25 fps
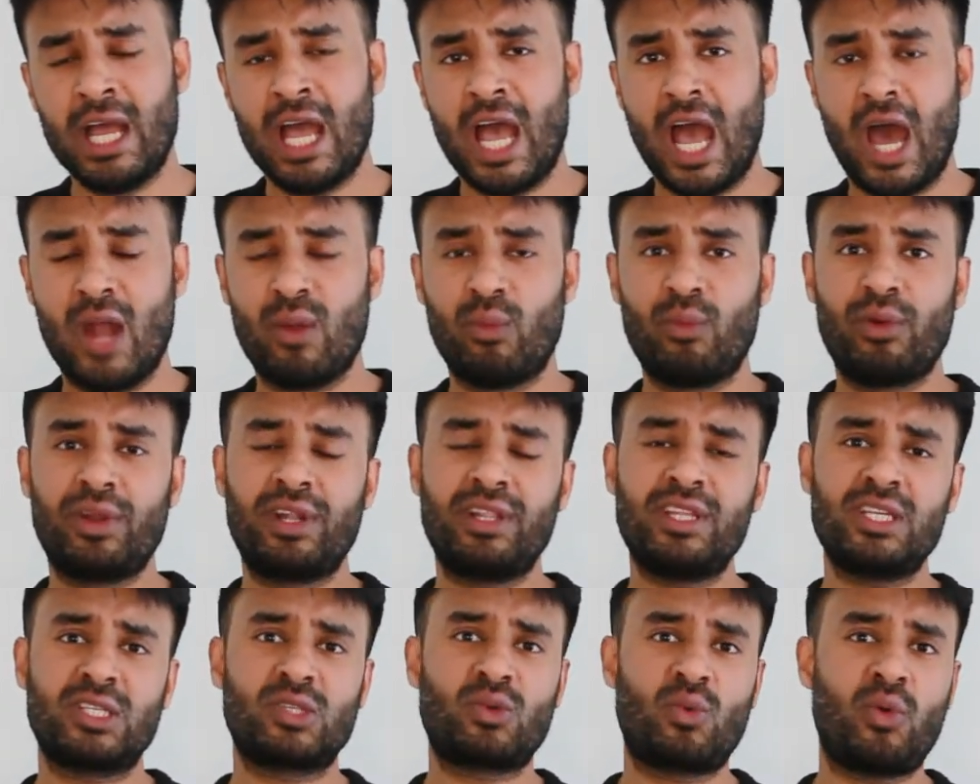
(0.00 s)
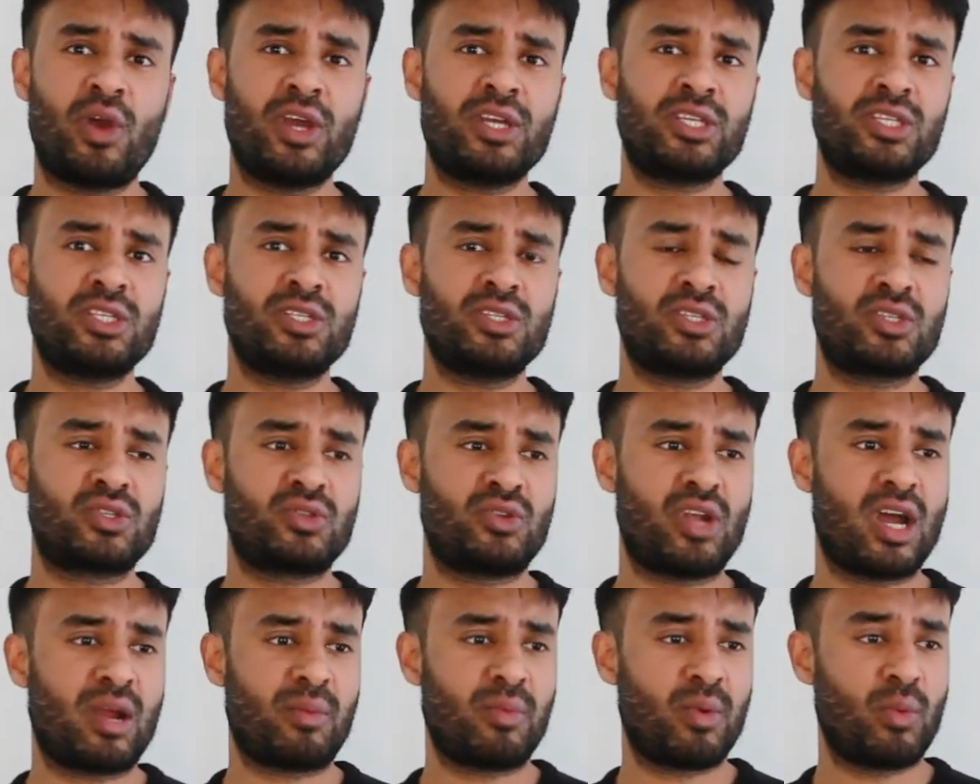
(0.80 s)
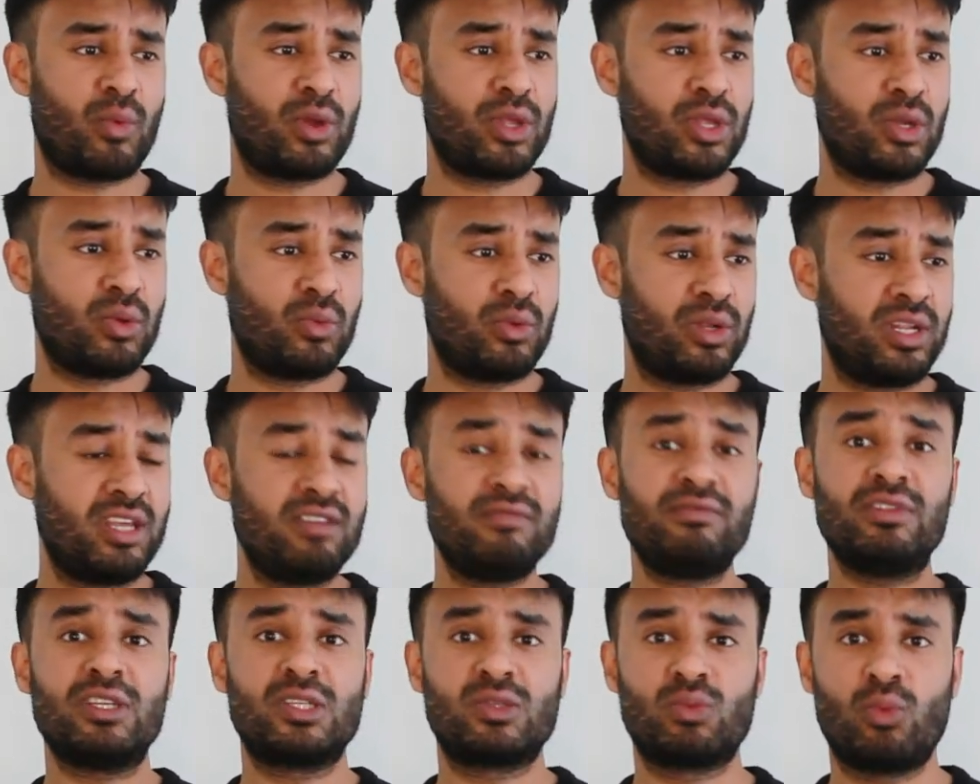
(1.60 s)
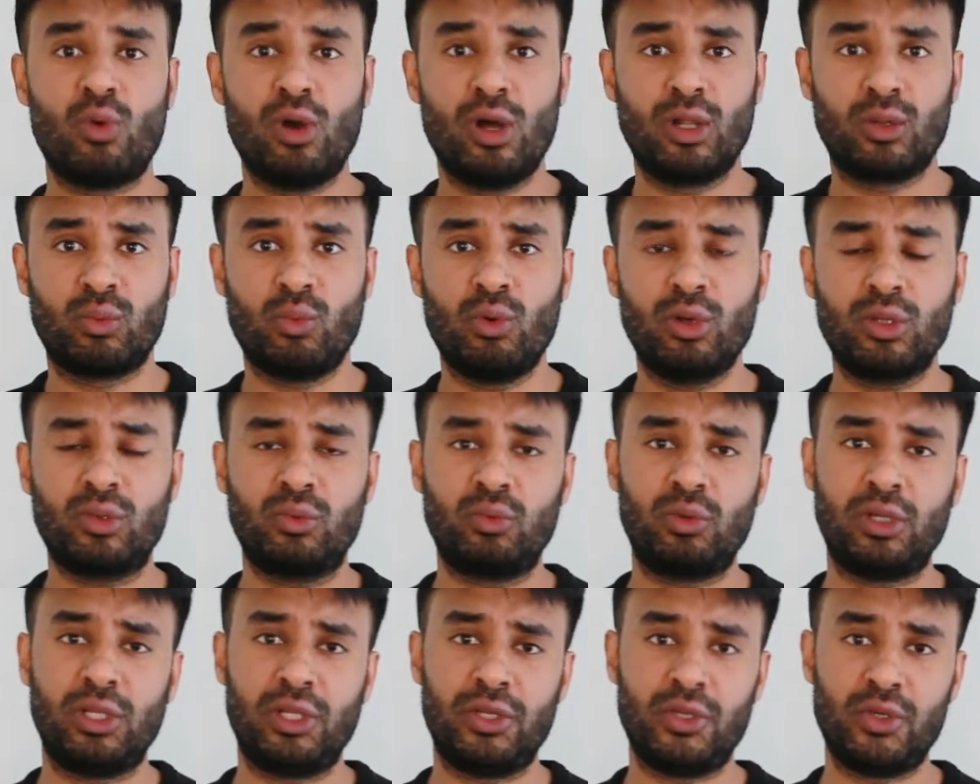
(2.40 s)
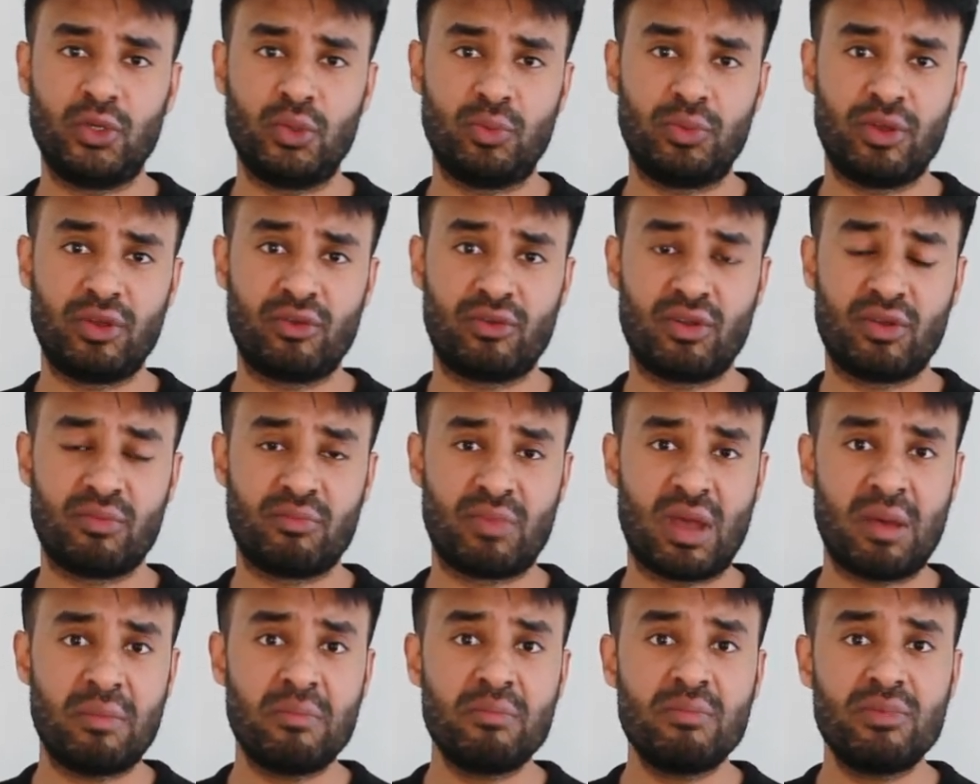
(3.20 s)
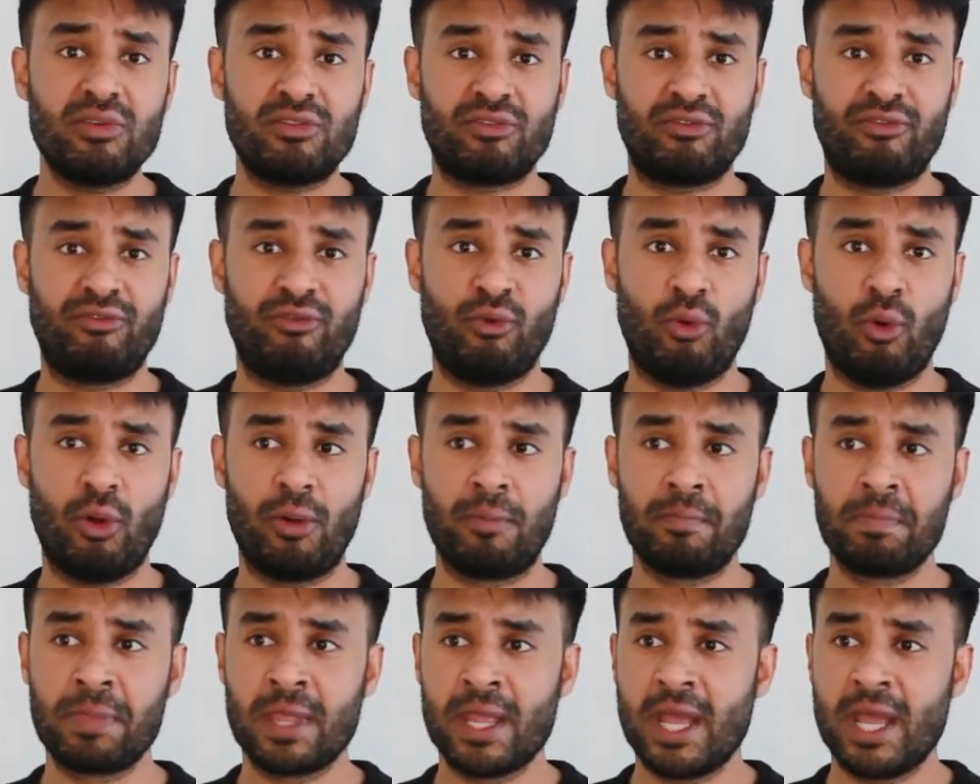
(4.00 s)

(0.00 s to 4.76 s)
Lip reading: And when this question struck me, when you leave this world, what will you be remembered for?